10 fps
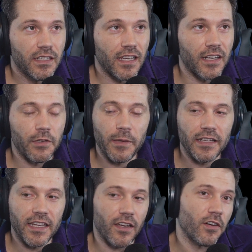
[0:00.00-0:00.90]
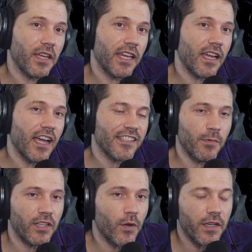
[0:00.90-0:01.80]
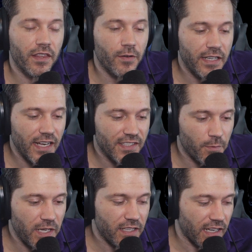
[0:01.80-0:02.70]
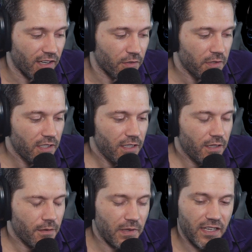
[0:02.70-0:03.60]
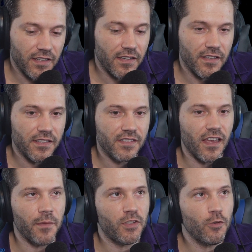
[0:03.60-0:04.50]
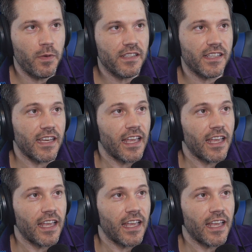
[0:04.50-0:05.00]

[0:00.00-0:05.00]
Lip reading: And it would have been like, okay, guys, I'm only going to 3 days a week now because I'm too busy.